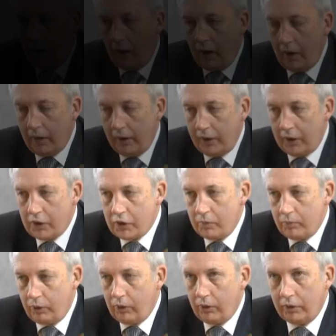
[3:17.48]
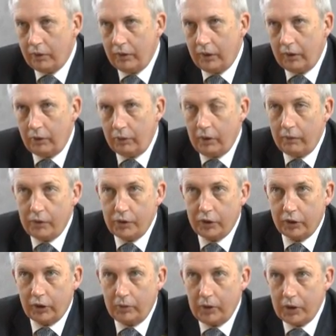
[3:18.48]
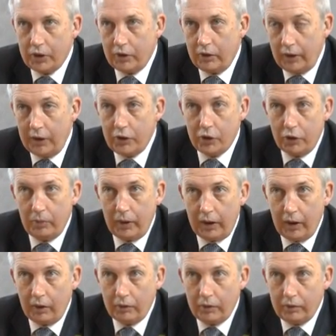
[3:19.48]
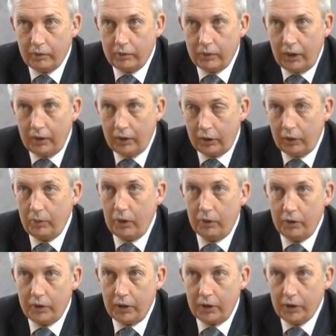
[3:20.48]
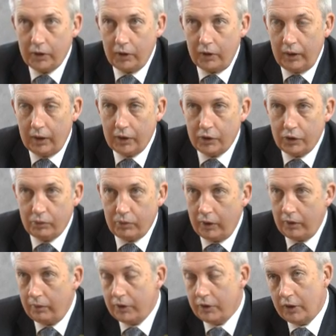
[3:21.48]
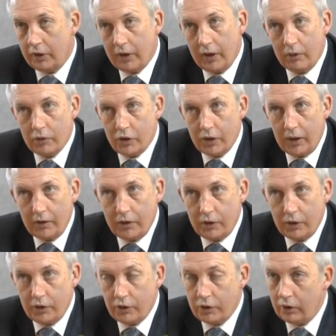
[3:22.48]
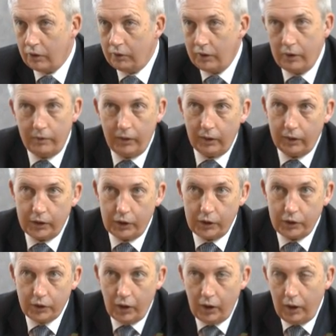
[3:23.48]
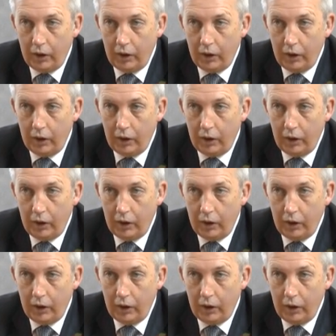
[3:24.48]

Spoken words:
I think it's important that whoever is the Commissioner needs to be out in the communities, and that's whether it's the town centres or in the villages.